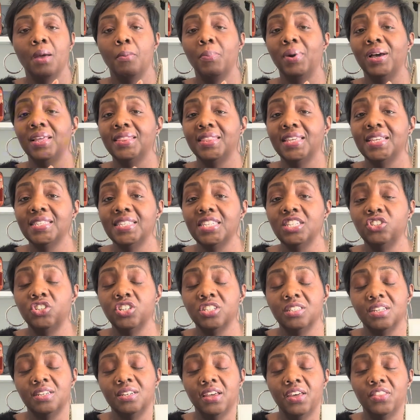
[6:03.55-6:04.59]
But this is just
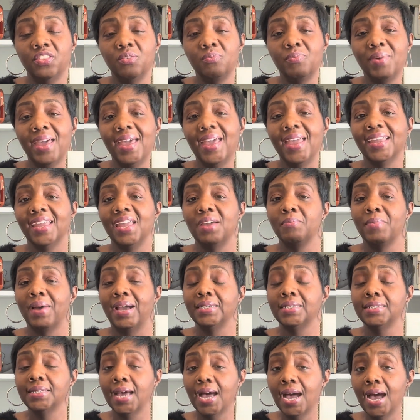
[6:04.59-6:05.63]
another bag in my
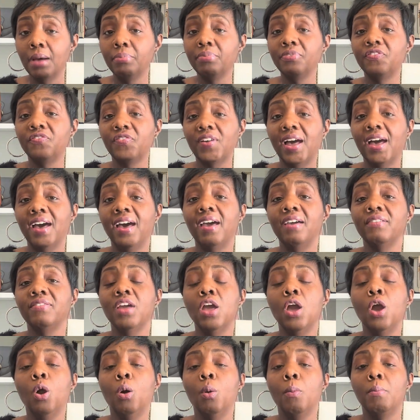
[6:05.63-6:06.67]
top 5
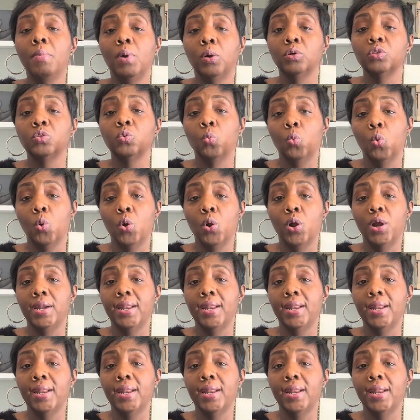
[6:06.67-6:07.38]
most worn